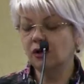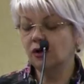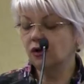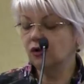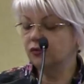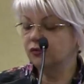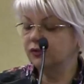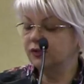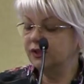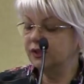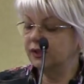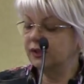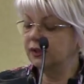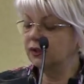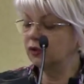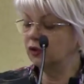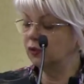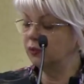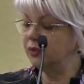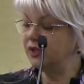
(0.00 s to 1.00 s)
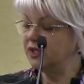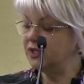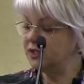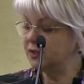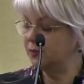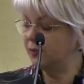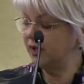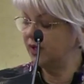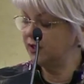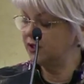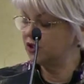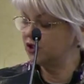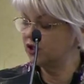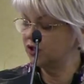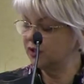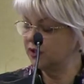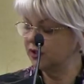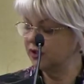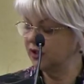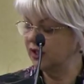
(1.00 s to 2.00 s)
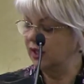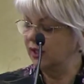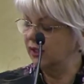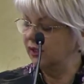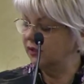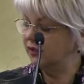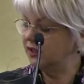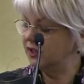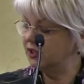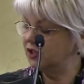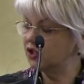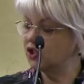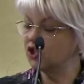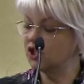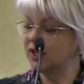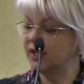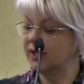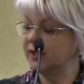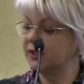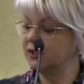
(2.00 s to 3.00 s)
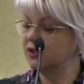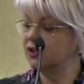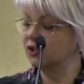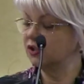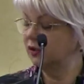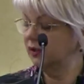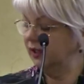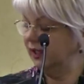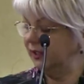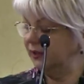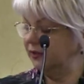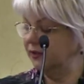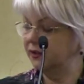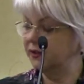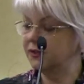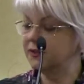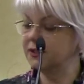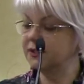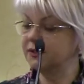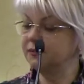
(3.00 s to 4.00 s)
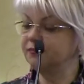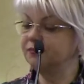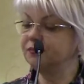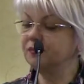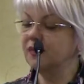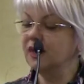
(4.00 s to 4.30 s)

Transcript: of the obese patient discharge letters?